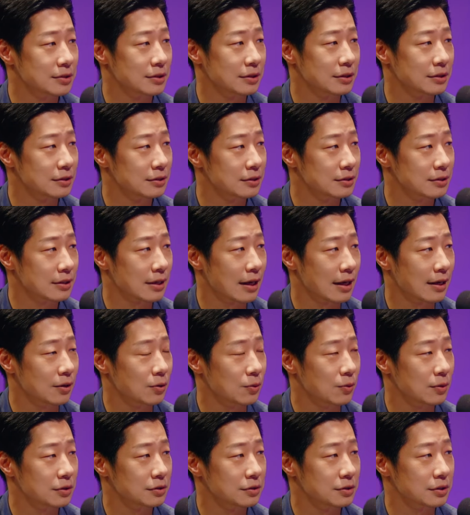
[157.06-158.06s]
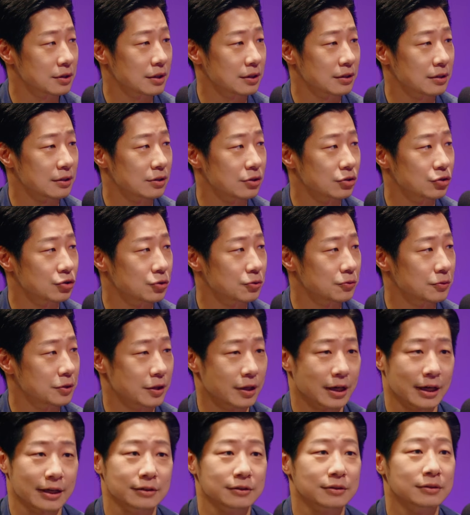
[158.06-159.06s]
since I was in
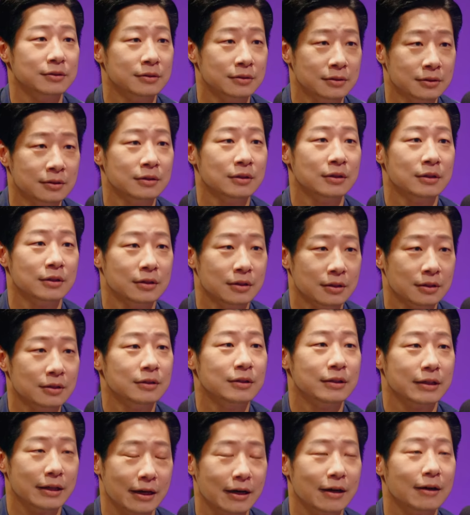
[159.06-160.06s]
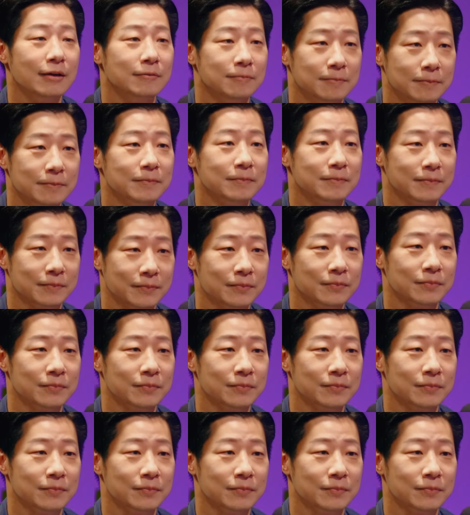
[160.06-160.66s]
junior high. Ah, yeah. okay.